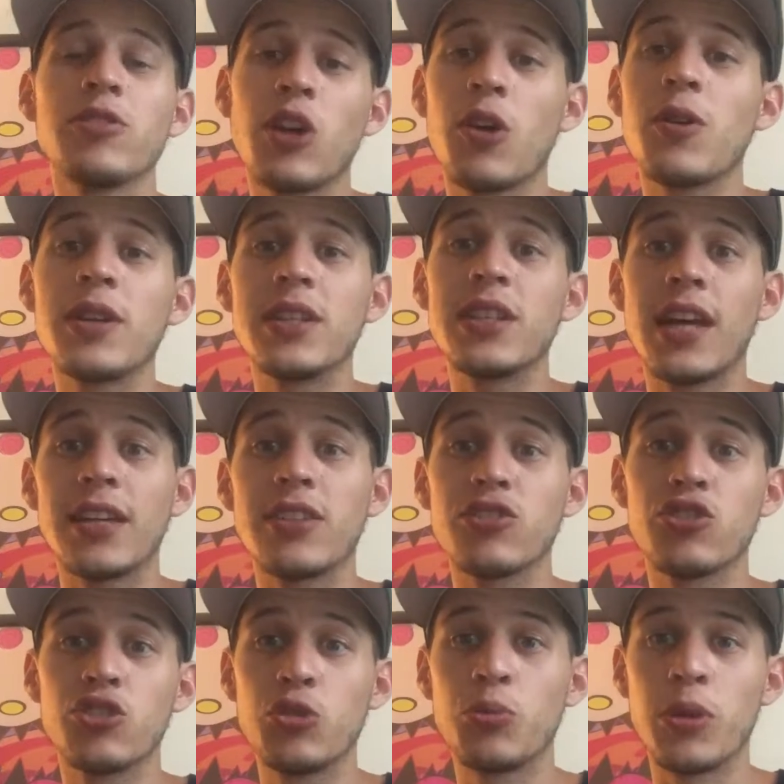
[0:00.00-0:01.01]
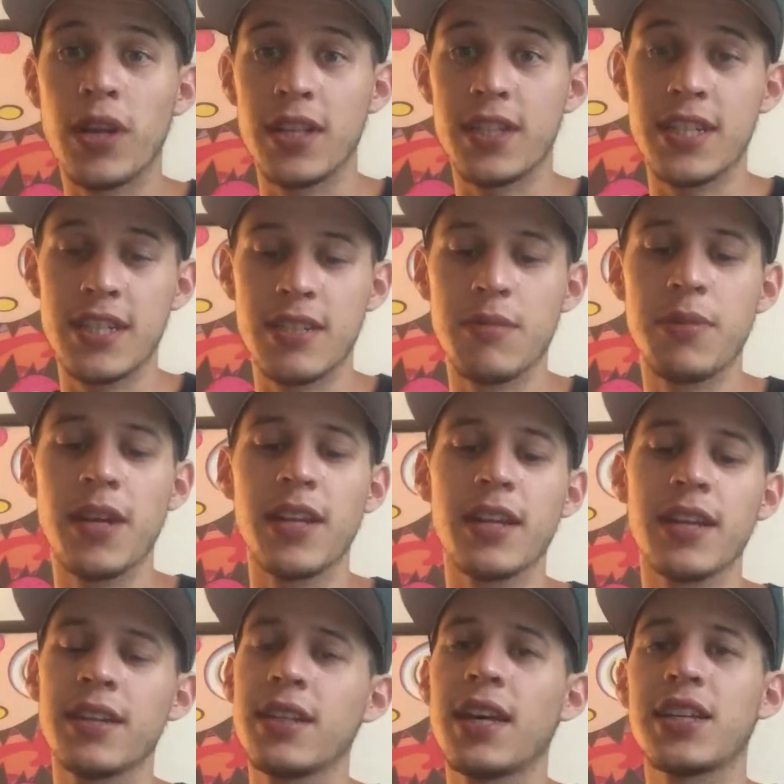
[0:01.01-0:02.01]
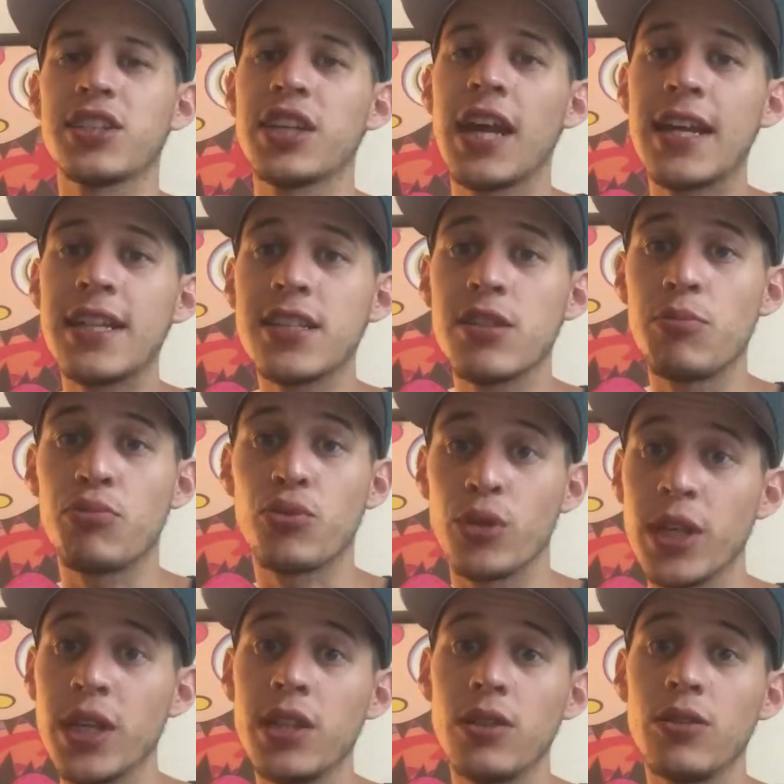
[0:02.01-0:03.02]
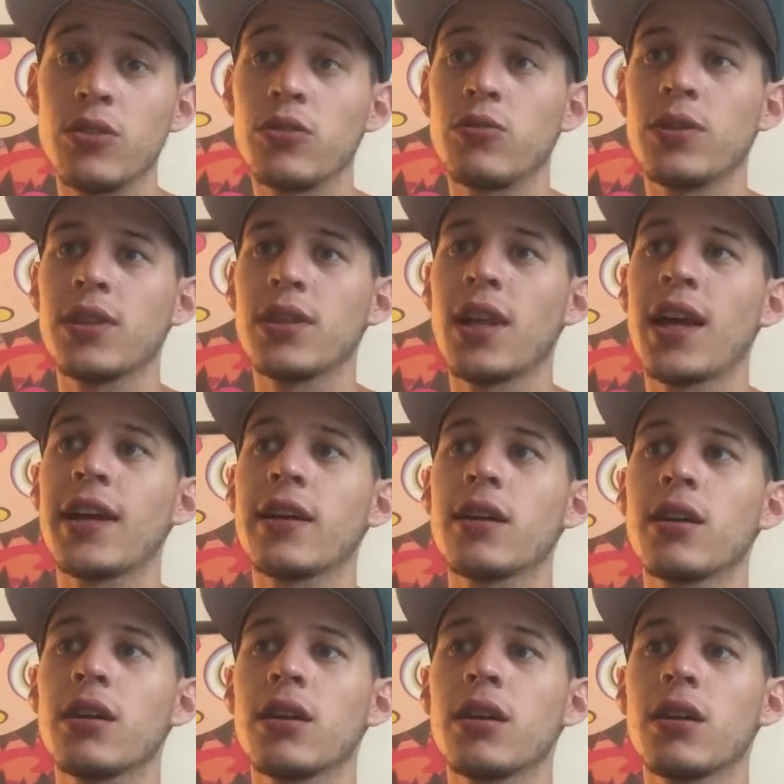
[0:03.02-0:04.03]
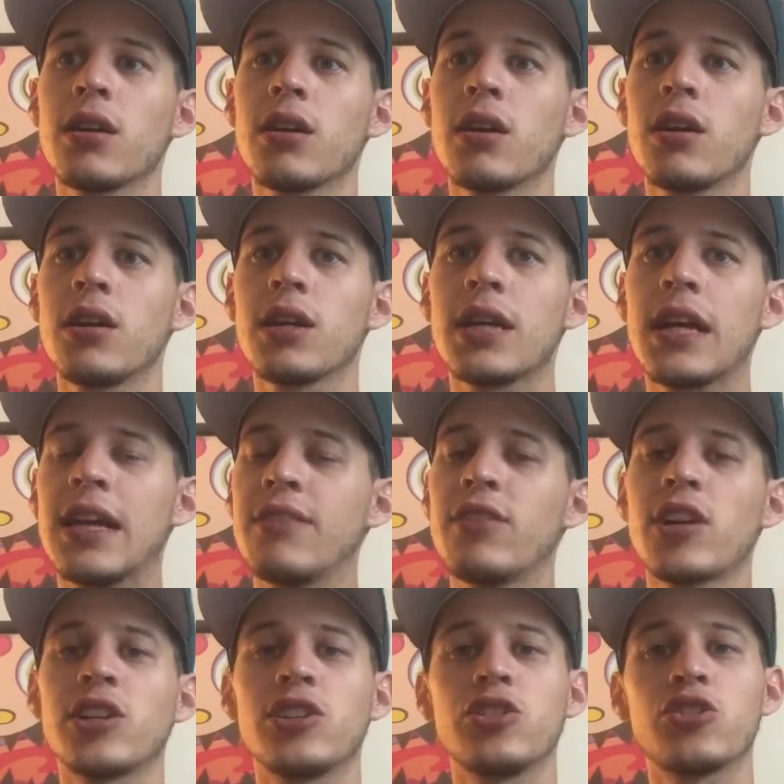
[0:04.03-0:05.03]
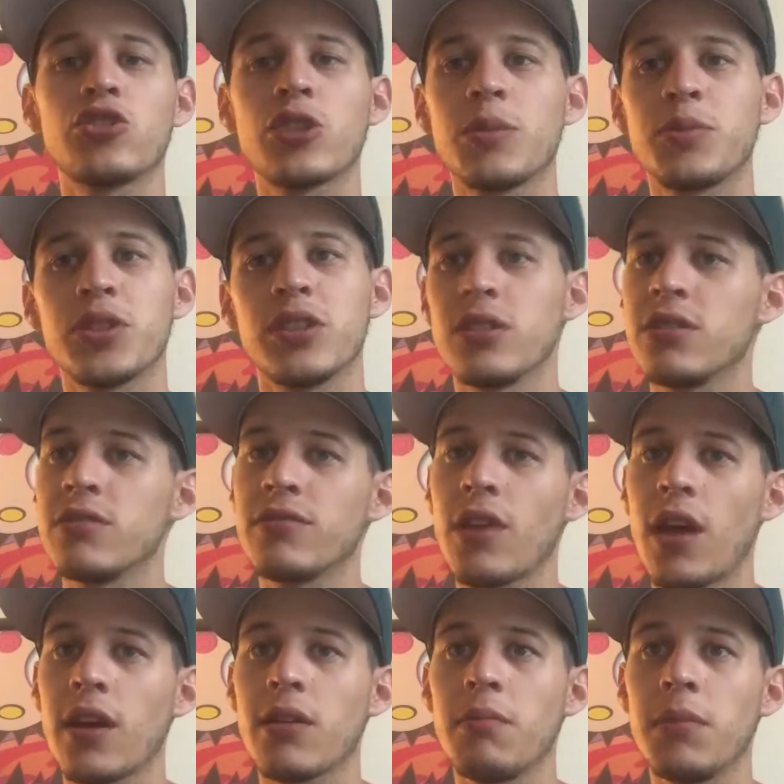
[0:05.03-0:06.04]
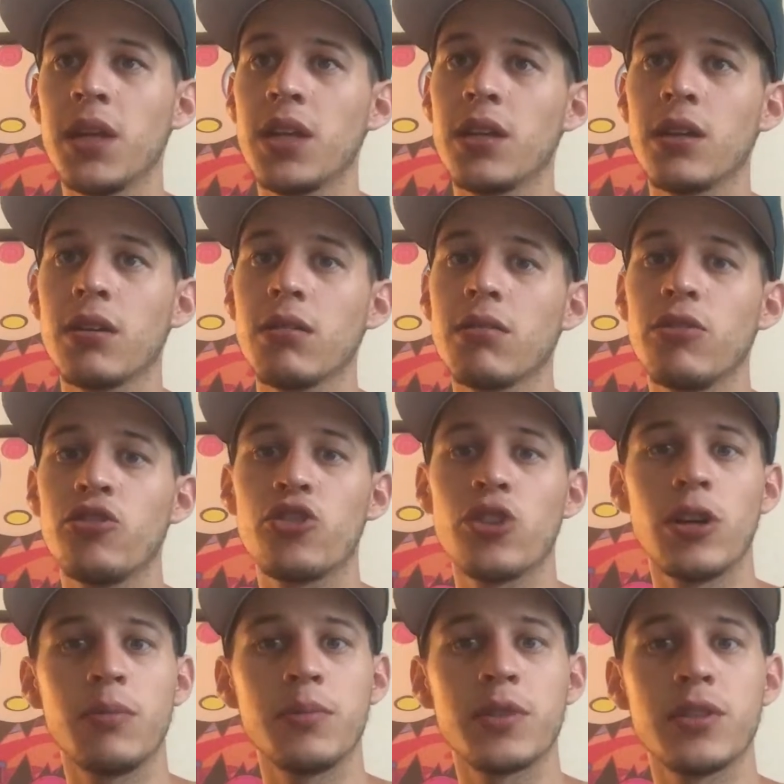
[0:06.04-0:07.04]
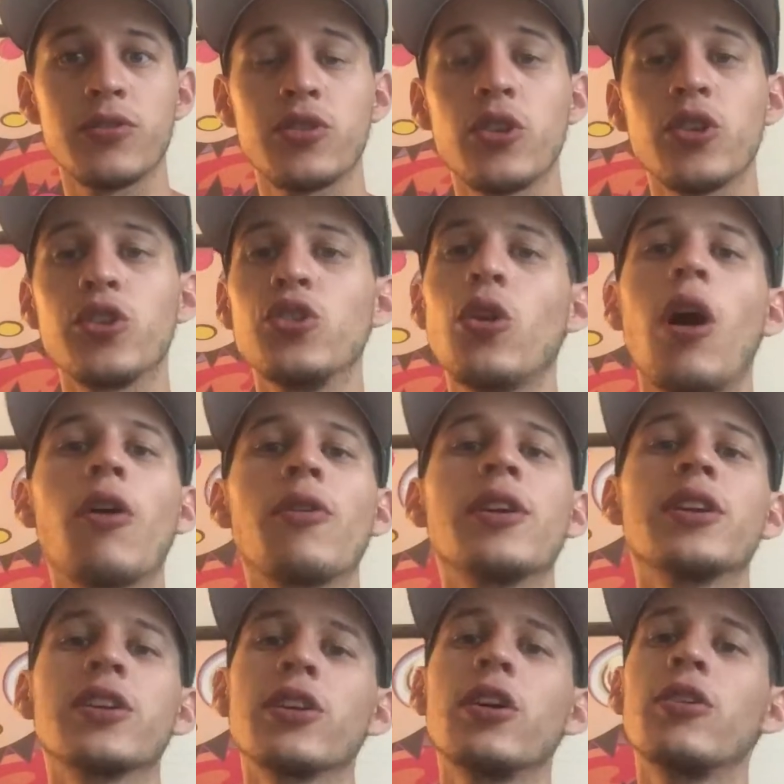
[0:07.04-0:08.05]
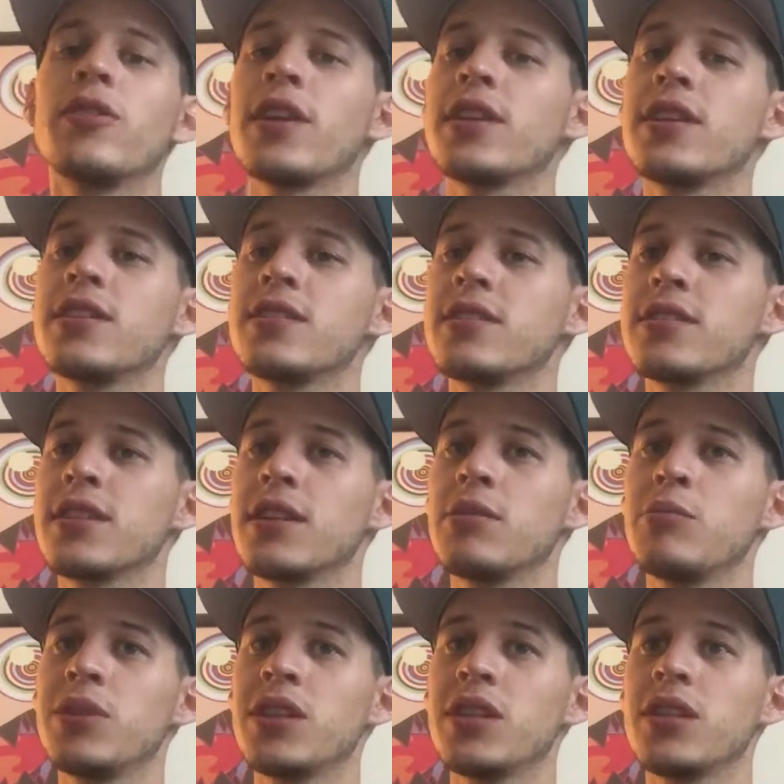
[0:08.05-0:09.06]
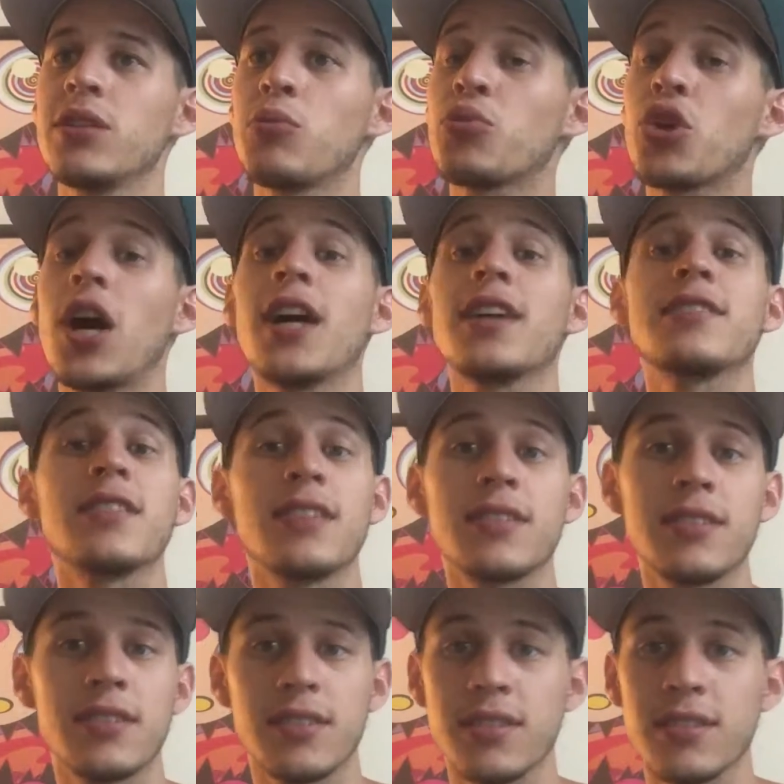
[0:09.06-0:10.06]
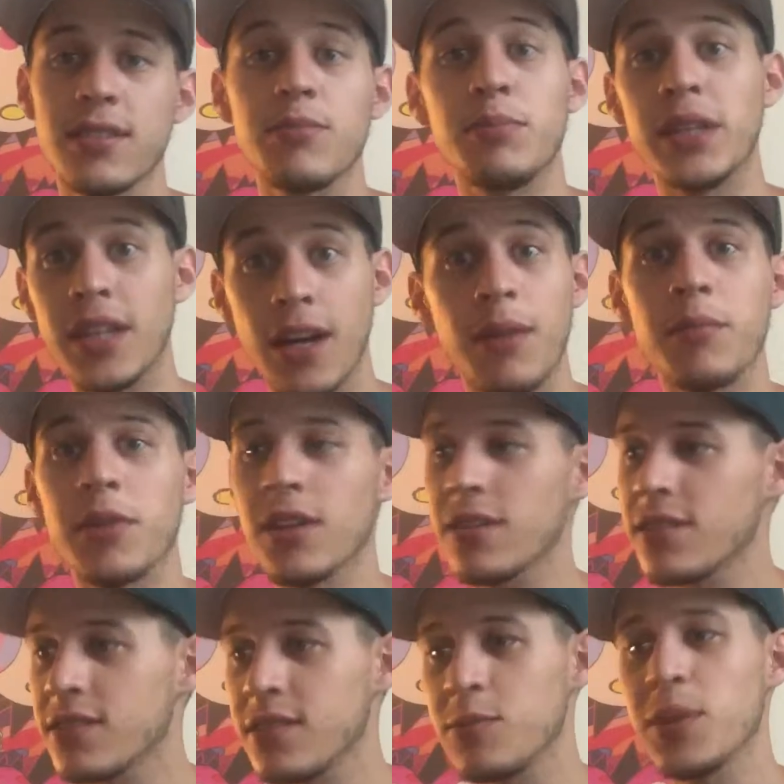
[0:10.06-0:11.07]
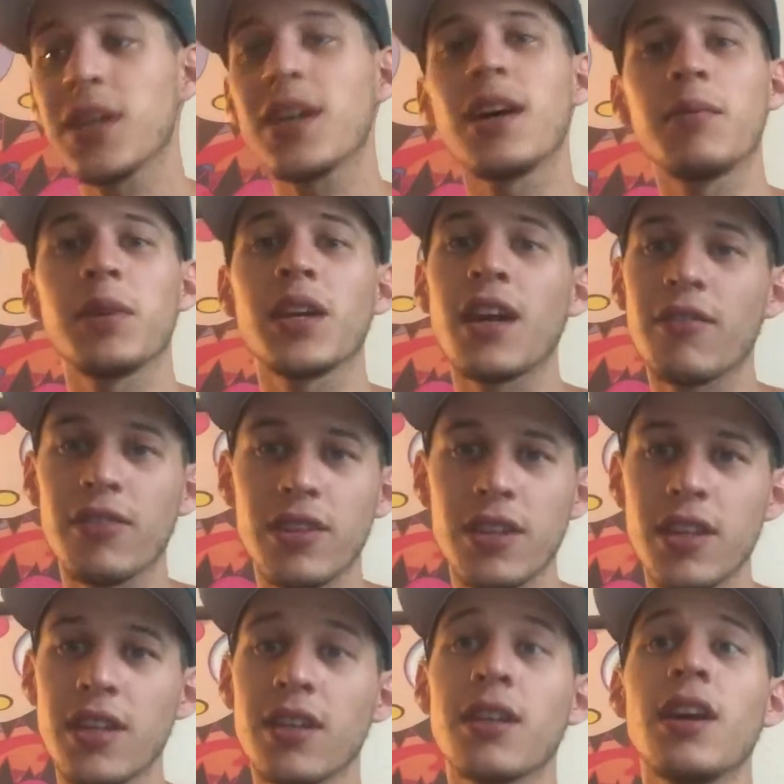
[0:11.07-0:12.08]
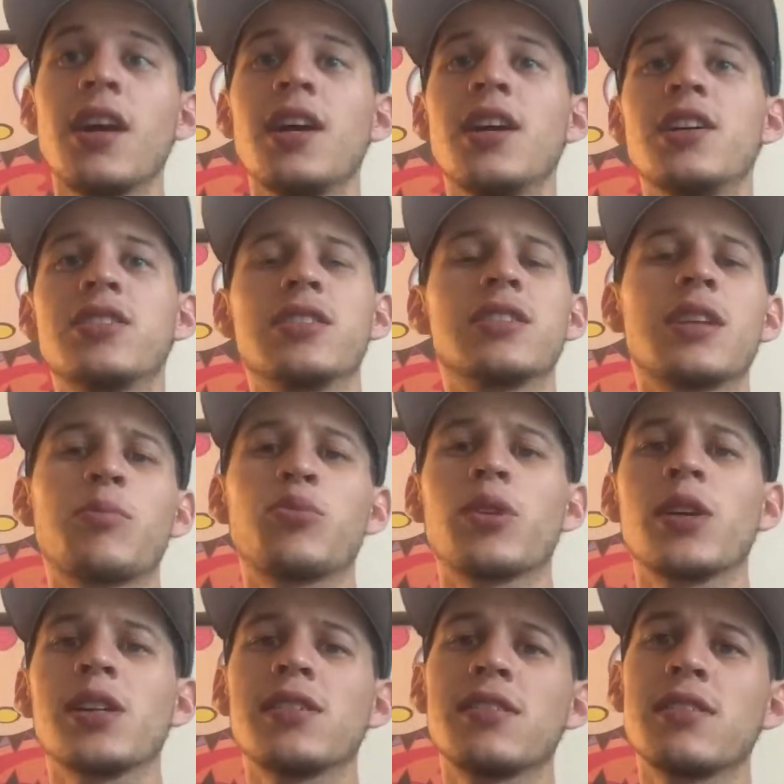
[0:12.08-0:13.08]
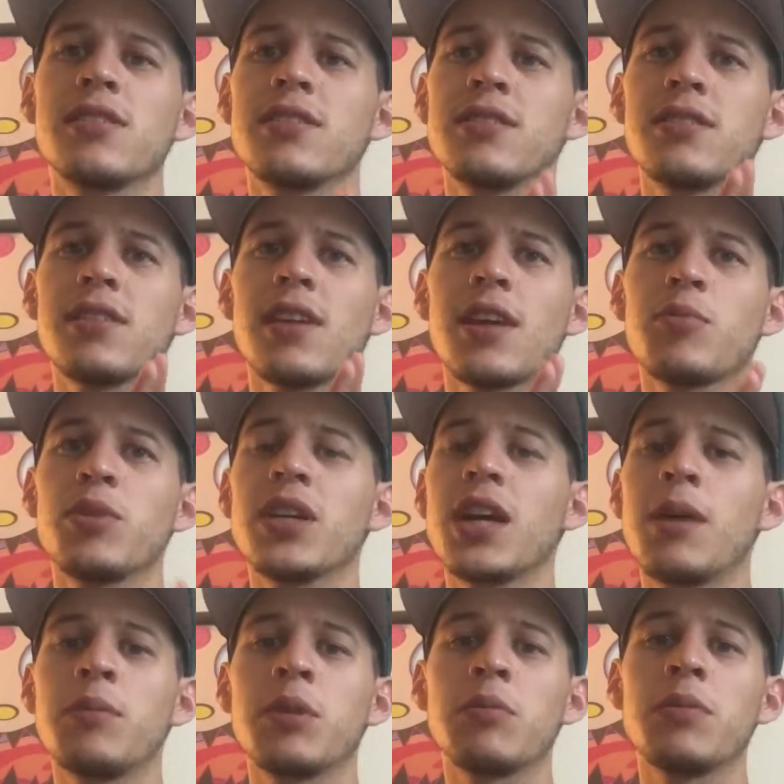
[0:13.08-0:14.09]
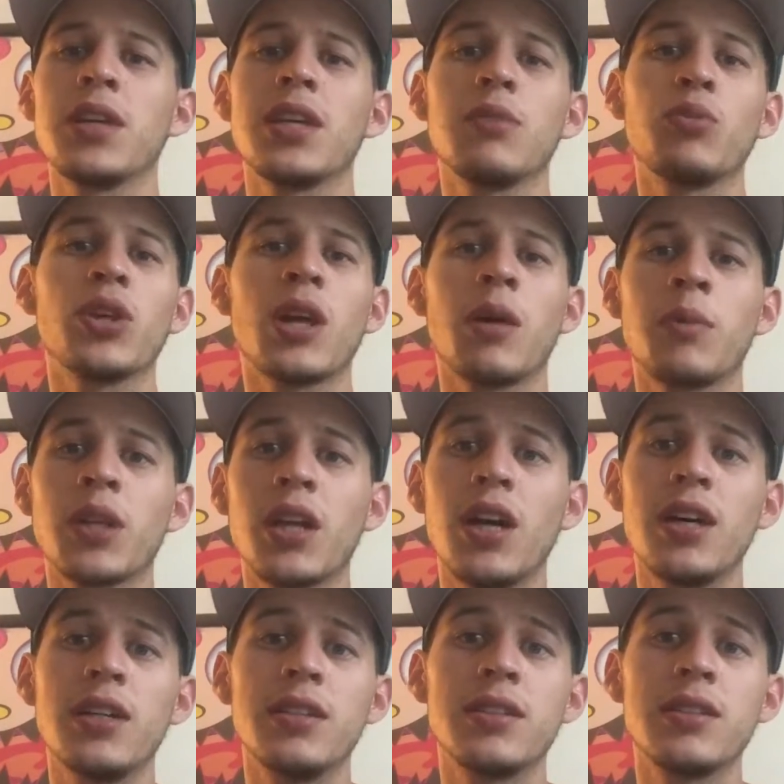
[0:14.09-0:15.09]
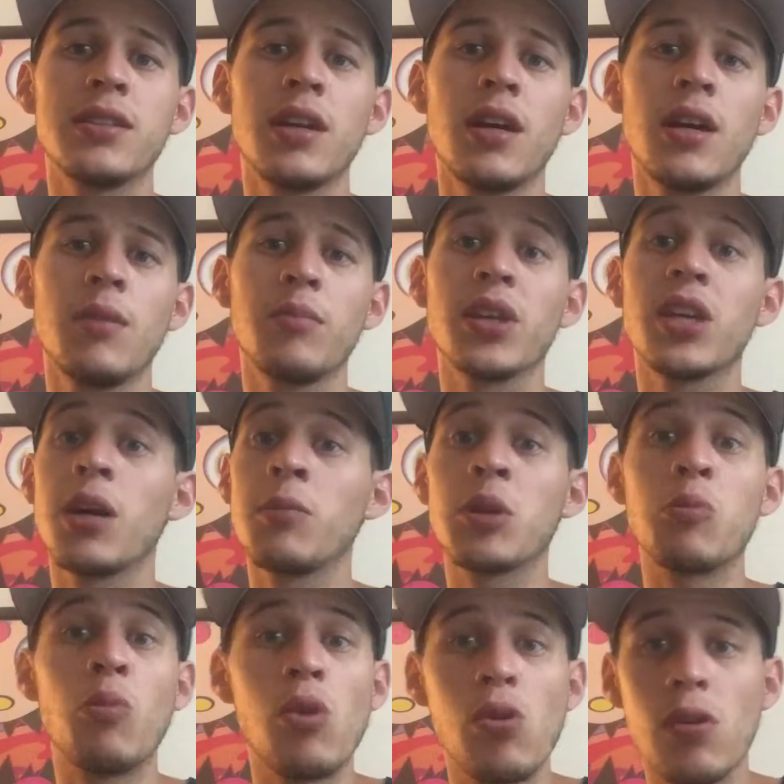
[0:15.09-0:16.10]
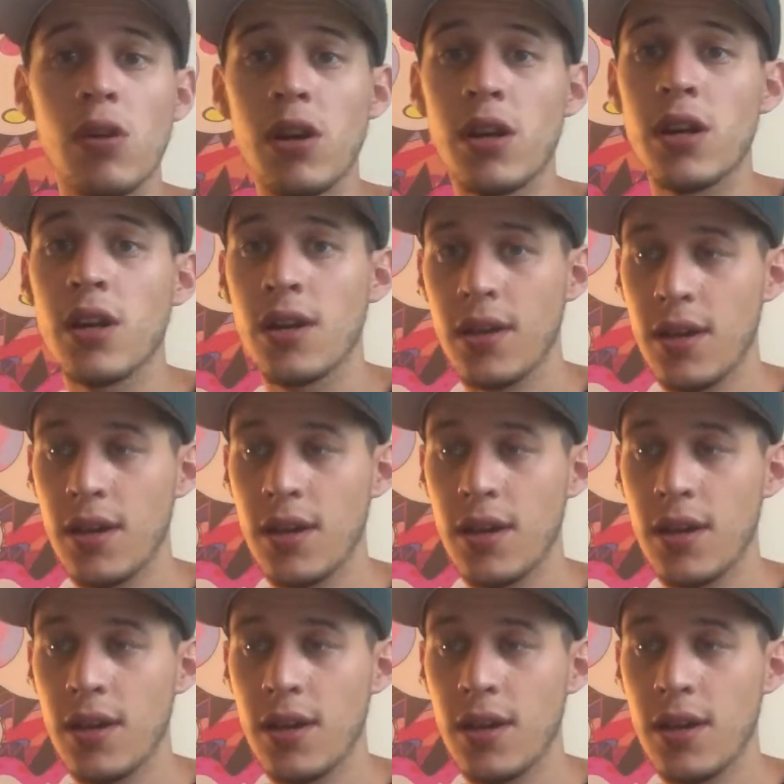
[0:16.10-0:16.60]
was already like super anticipating, and like she ends the prelude with like kind of like a description of like meeting the Trumps. So you already know that this is going to be the process. This is becoming everything. She separates it as like becoming me, becoming us, becoming more.